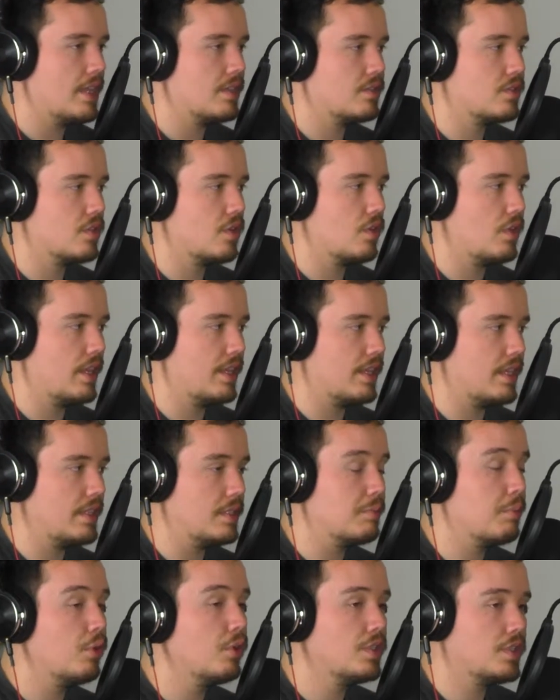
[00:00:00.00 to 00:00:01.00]
And so like
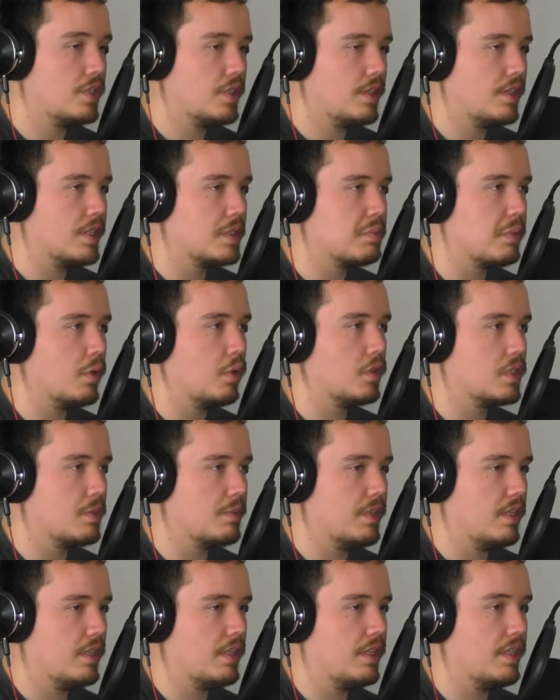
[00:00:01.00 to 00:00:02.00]
he's pushed to this, but
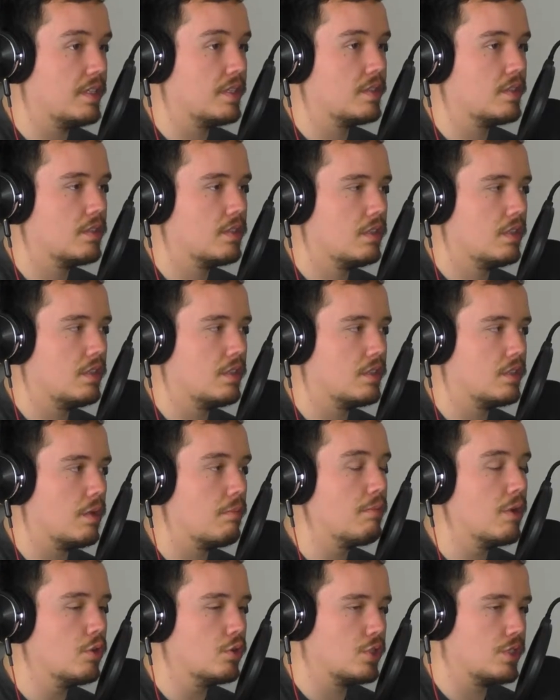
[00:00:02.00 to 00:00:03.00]
ultimately his
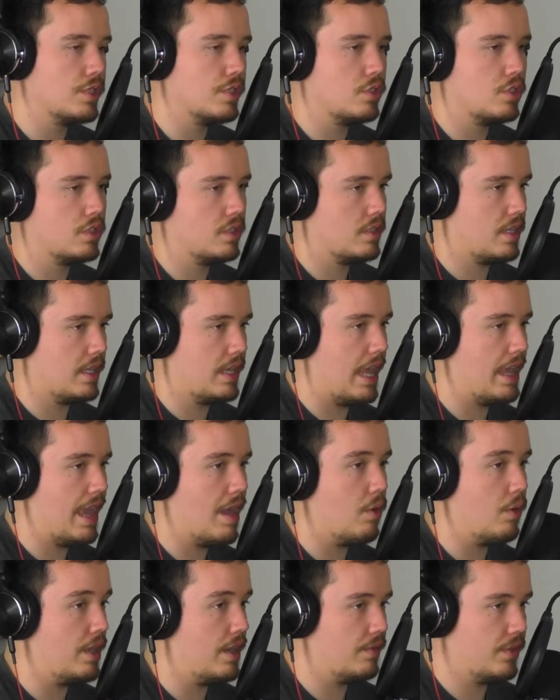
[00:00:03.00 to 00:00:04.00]
emotions, just like
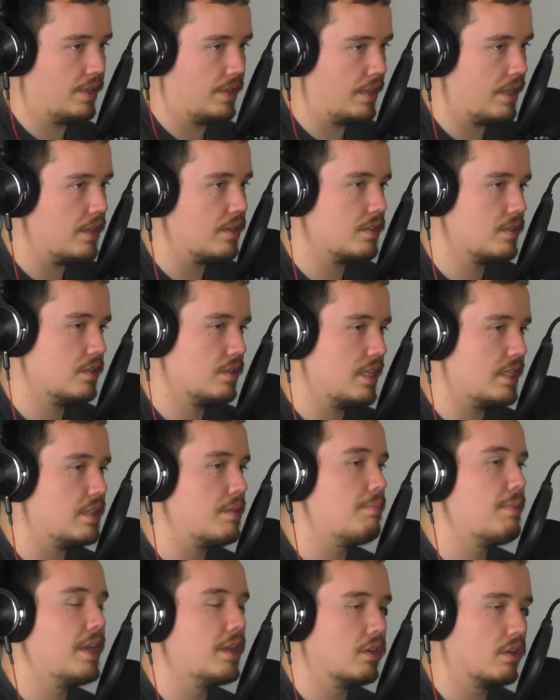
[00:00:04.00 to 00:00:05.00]
how in everything else, get the
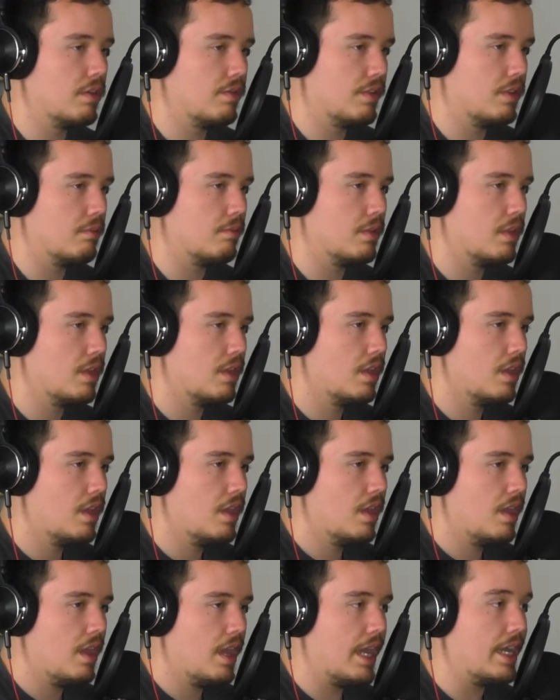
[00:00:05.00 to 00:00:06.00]
better of him.
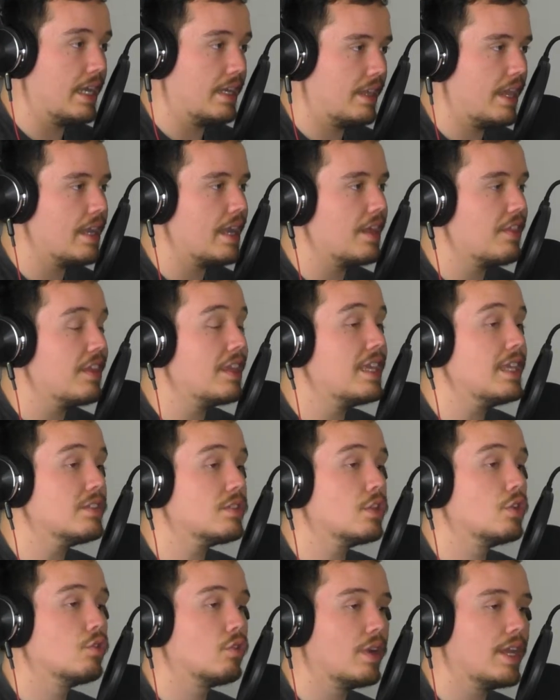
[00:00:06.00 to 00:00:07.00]
And again, I think he's
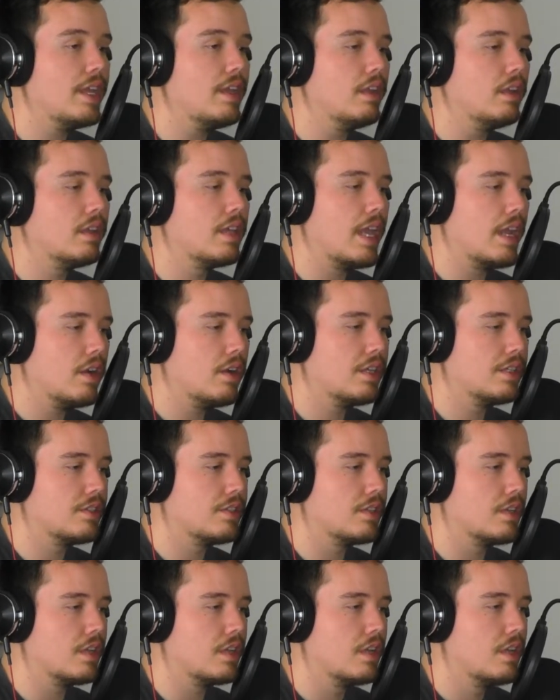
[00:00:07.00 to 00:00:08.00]
a great
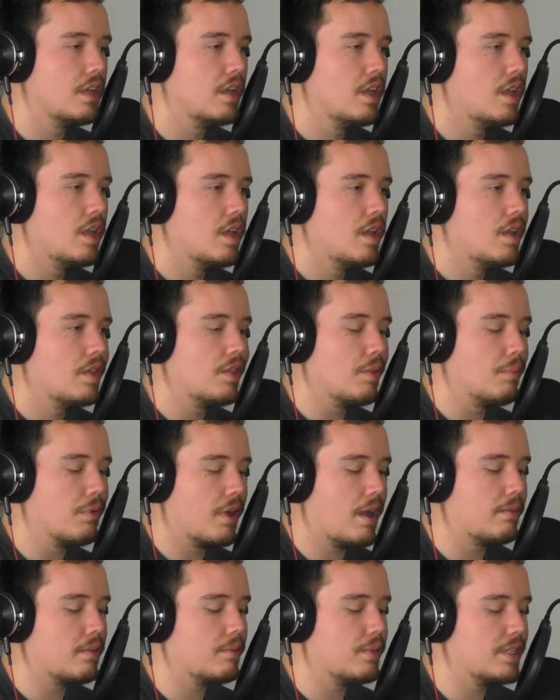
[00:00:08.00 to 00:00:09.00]
character. The
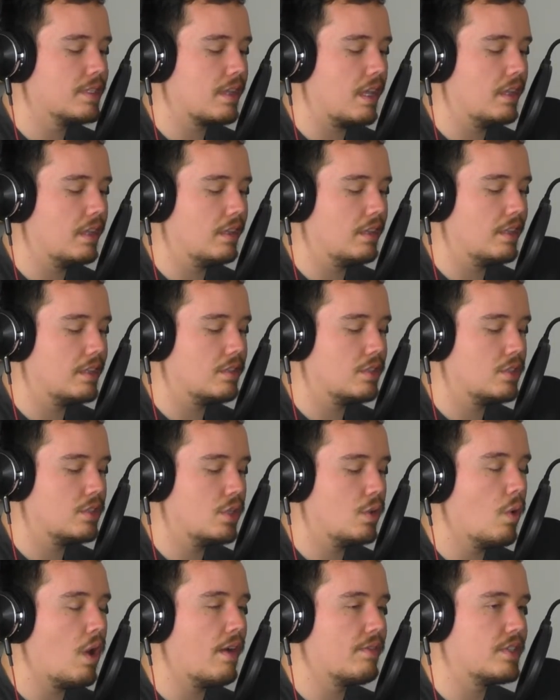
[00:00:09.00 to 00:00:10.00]
problem is
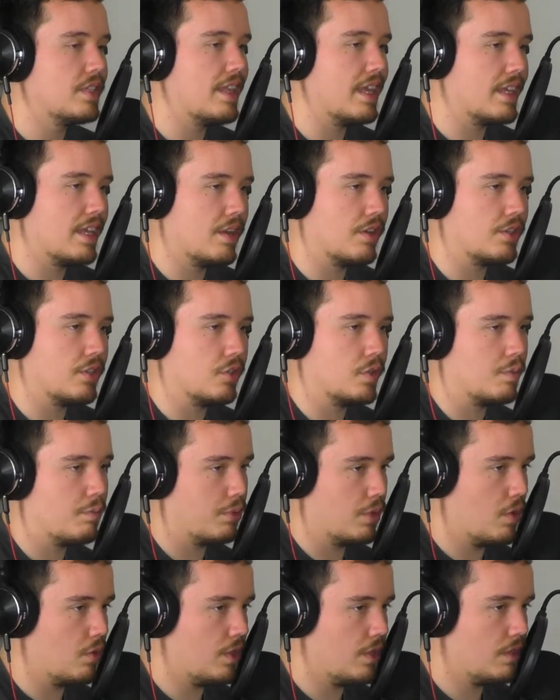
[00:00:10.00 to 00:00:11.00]
too often that character is
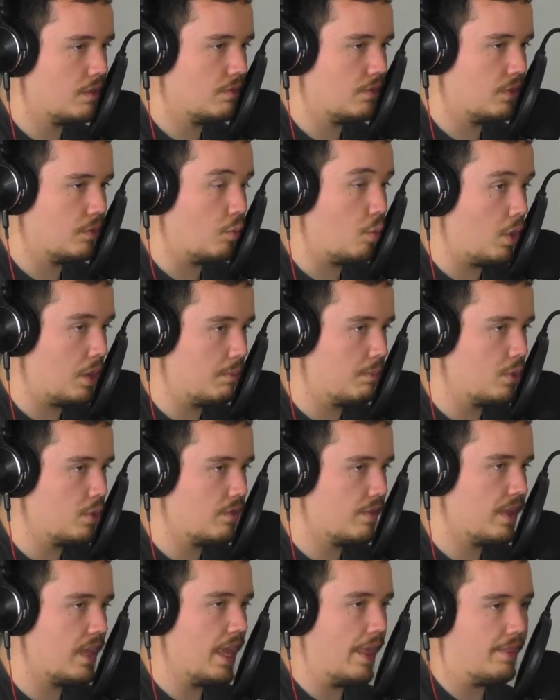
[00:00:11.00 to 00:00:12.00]
broken for one
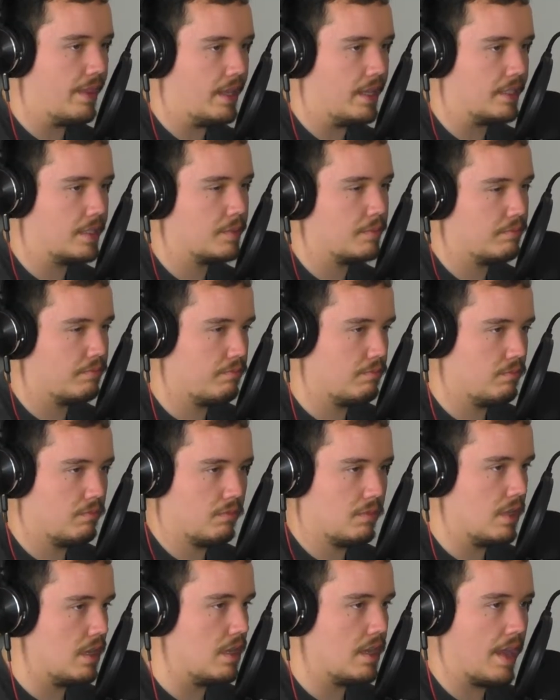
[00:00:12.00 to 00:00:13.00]
movie and then it's
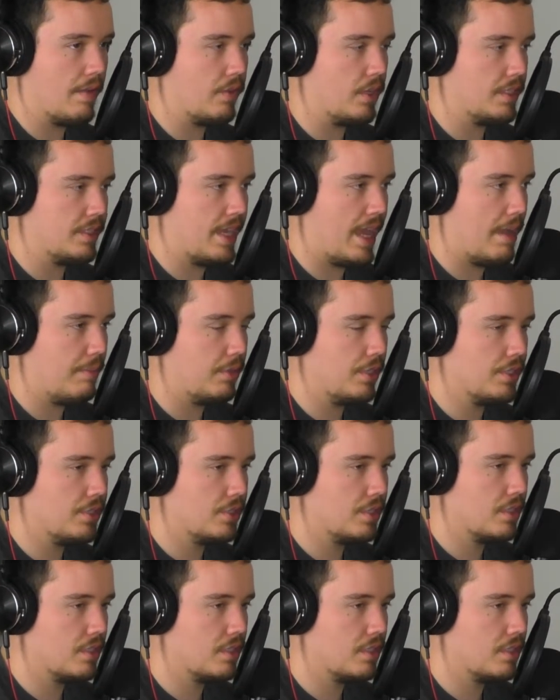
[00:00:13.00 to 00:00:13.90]
never established,